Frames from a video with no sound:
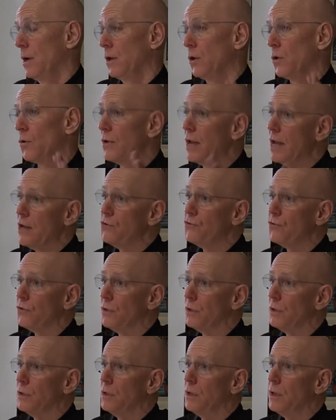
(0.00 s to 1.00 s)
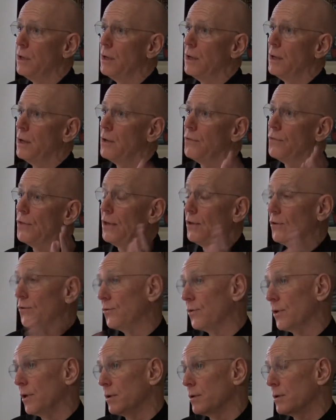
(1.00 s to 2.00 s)
Location,
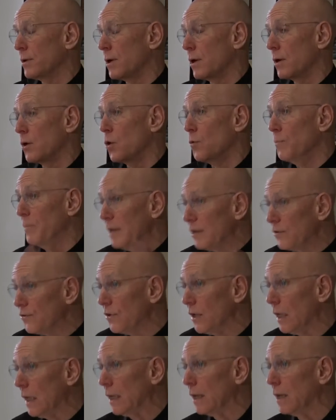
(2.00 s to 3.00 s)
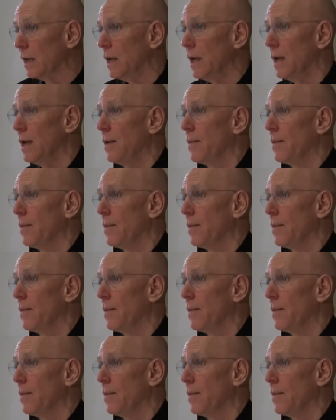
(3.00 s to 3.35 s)
things that uh, go missing,